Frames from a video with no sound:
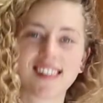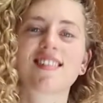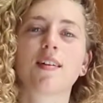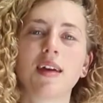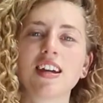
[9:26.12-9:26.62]
is
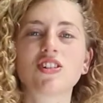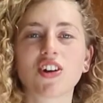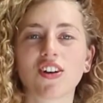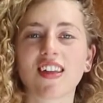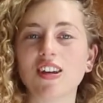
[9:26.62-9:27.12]
to make
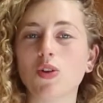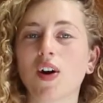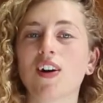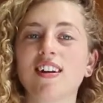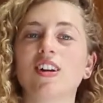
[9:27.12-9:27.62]
sure that you
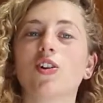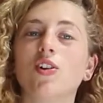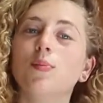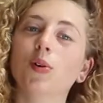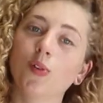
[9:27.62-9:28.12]
are in a
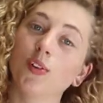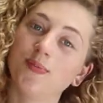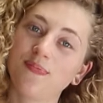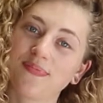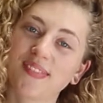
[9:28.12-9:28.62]
good mood.
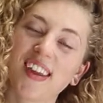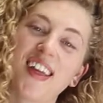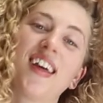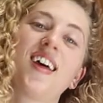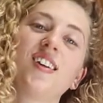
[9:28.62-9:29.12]

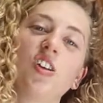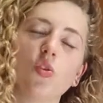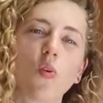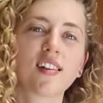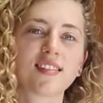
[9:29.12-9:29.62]

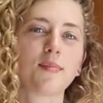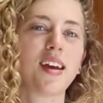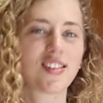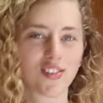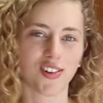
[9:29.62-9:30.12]
You want to
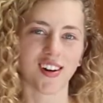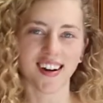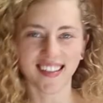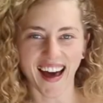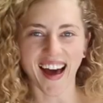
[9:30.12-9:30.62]
make
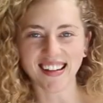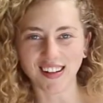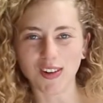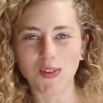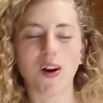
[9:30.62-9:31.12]
sure that
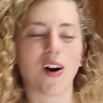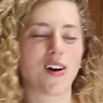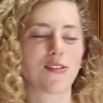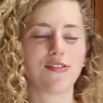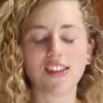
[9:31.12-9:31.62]
you
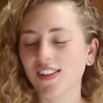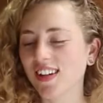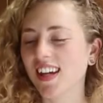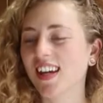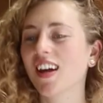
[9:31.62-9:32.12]
are
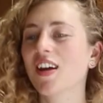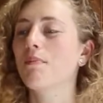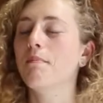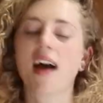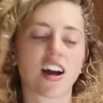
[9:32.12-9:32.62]
feeling
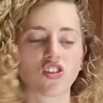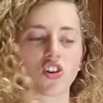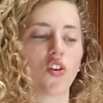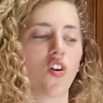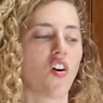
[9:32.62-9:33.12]

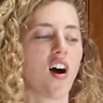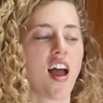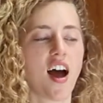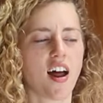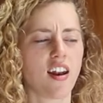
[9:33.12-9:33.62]
magical
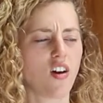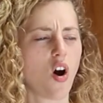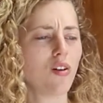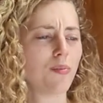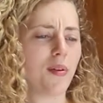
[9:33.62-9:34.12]
and
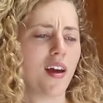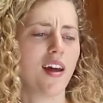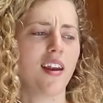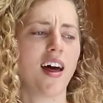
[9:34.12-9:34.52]
open